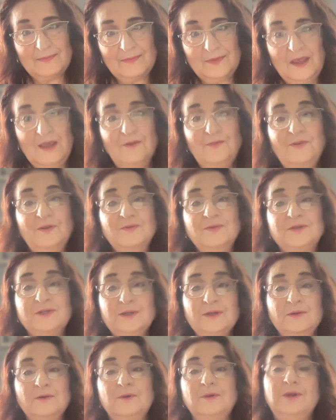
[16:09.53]
If you
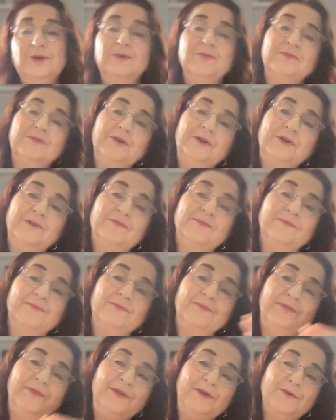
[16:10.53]
do, you've
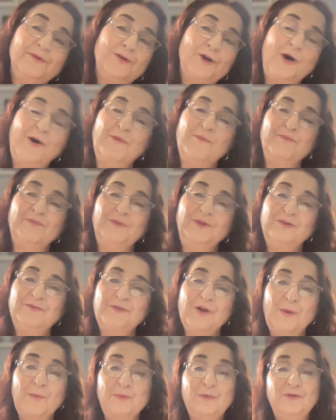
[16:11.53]

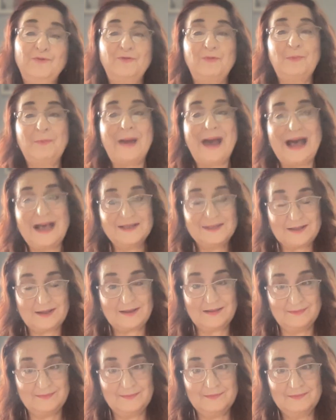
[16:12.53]
not moved past
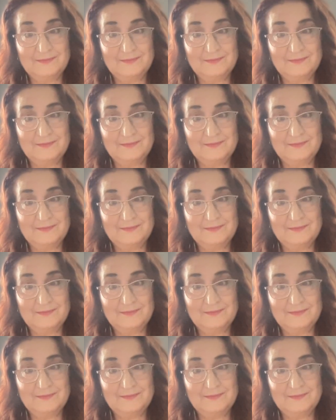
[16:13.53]
them.